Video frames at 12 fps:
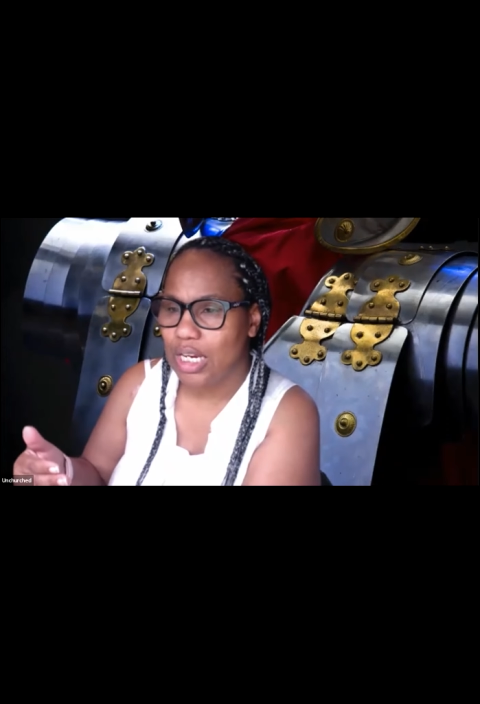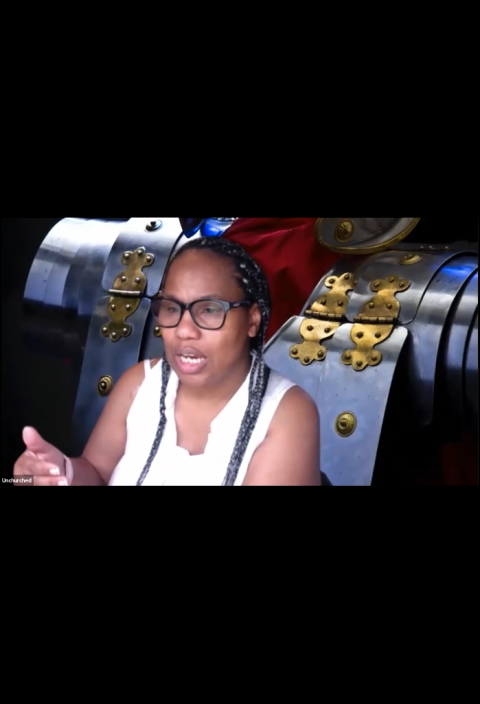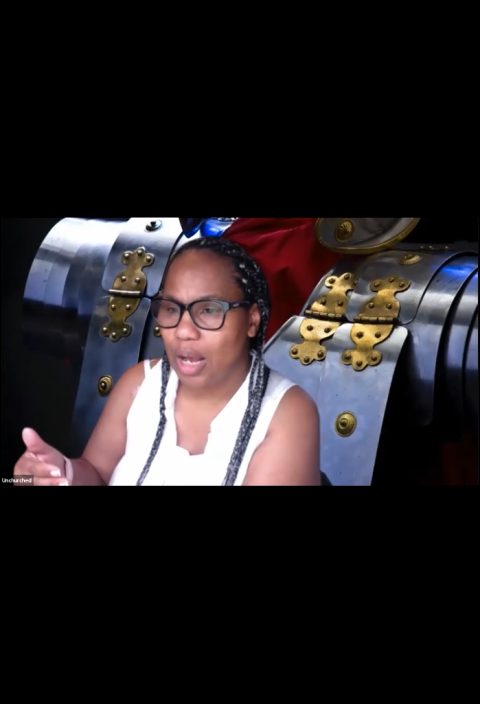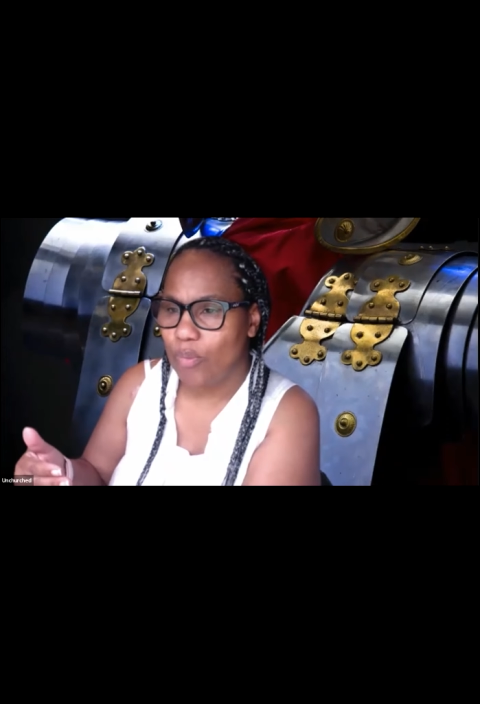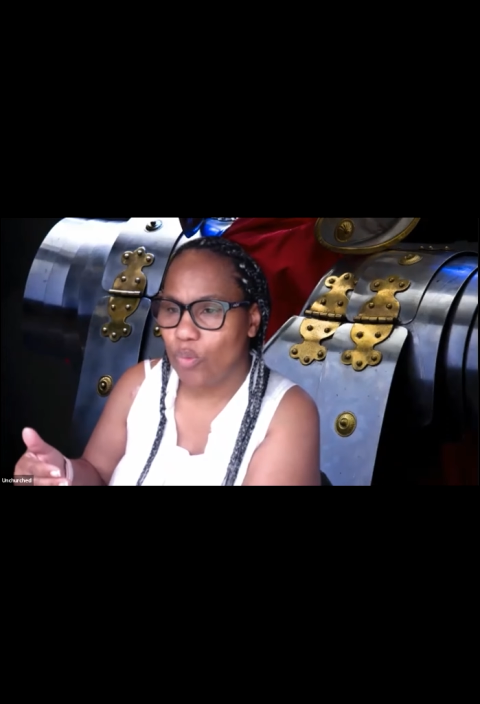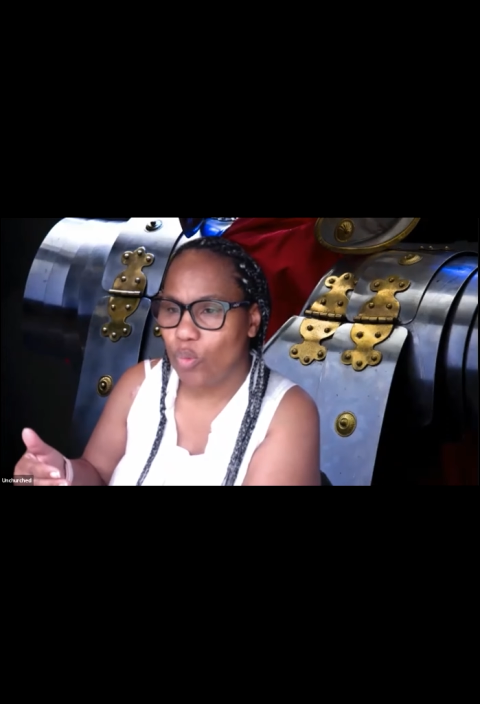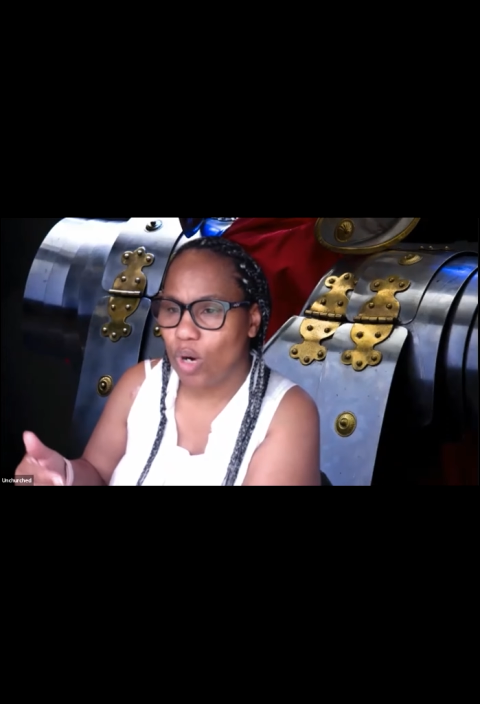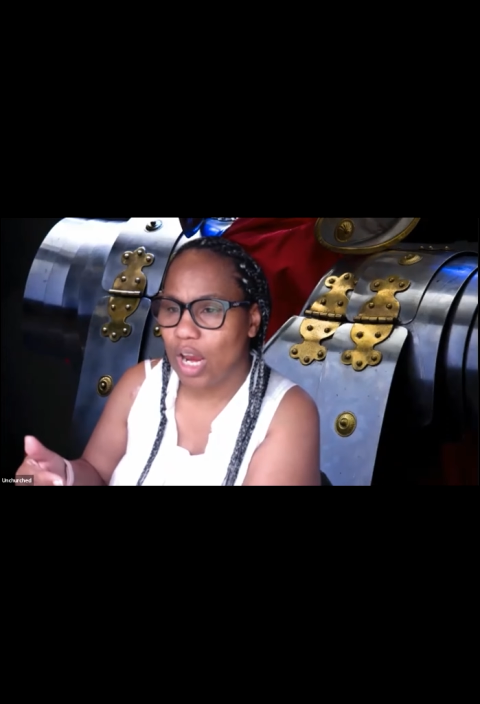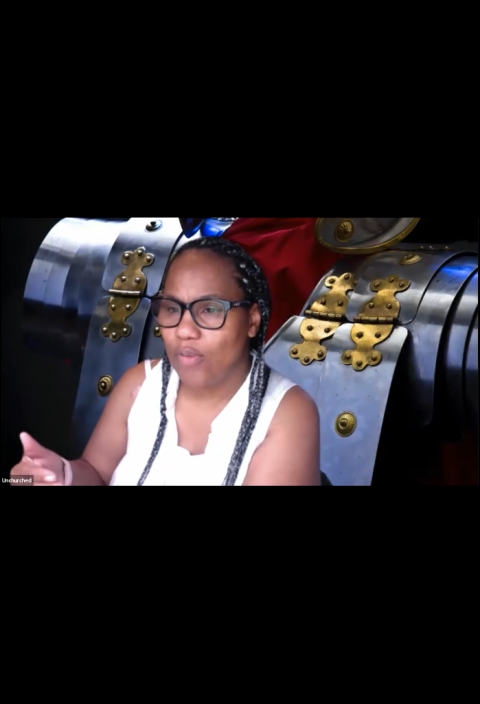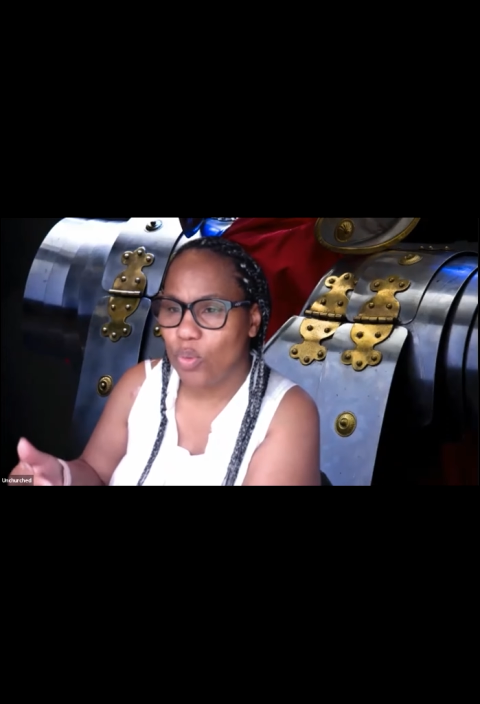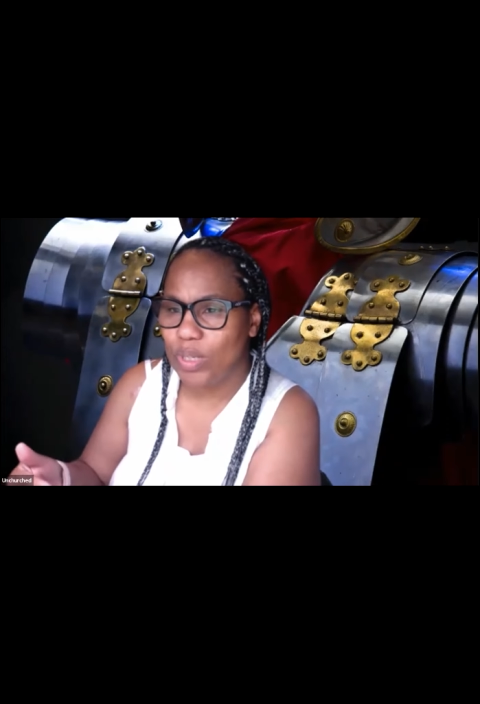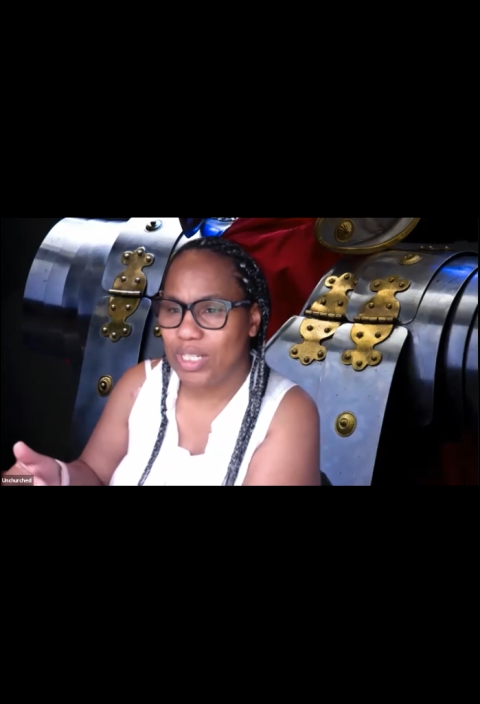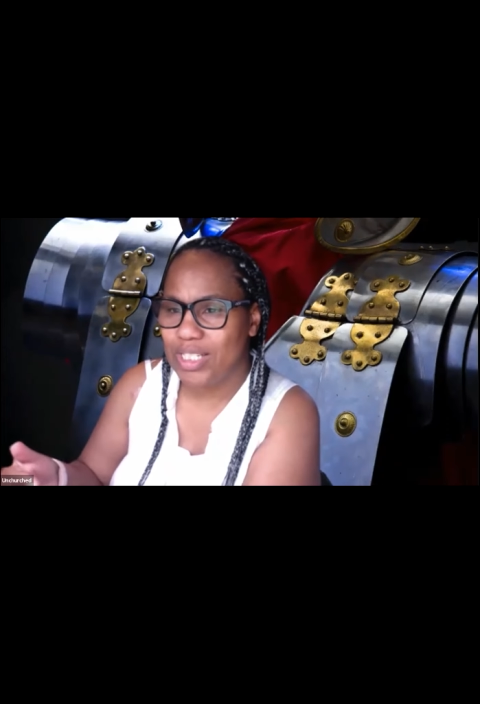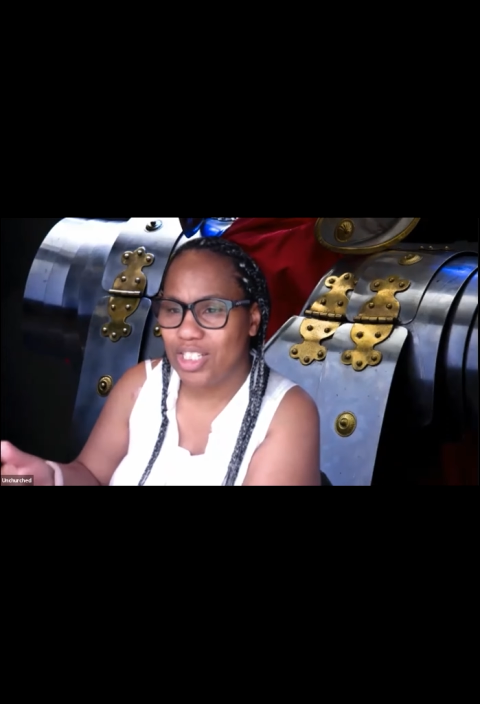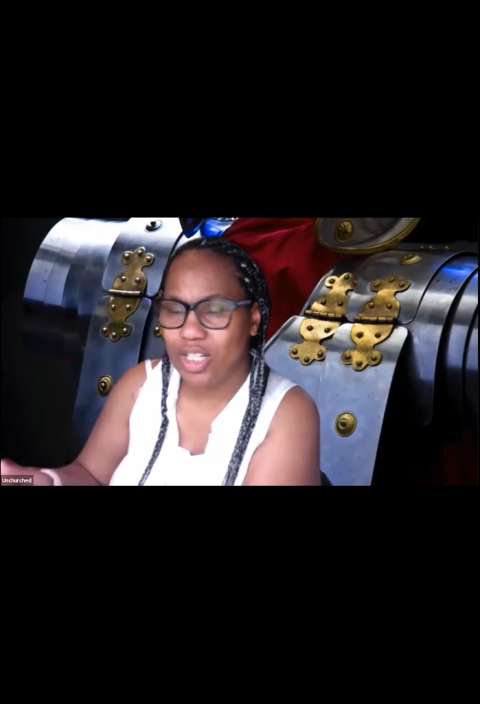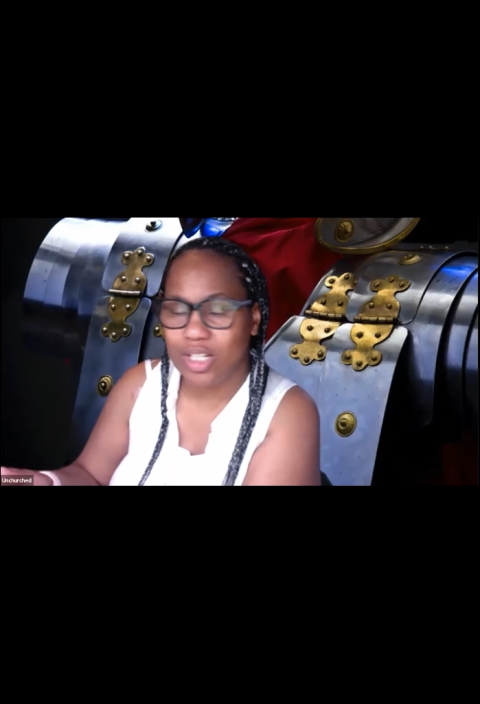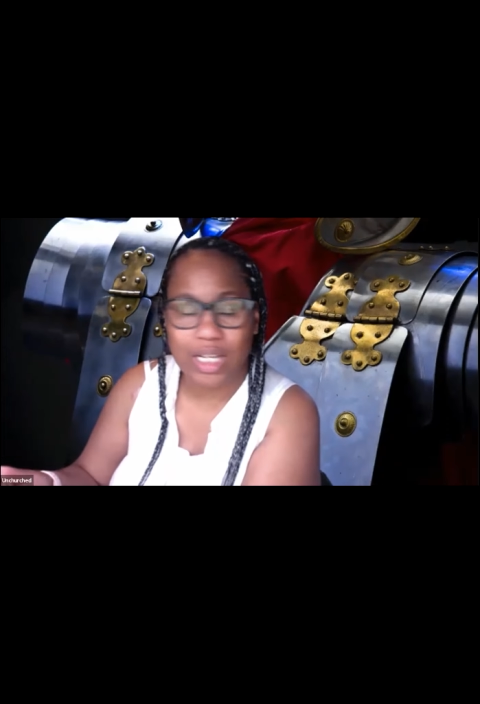um, wherever we stood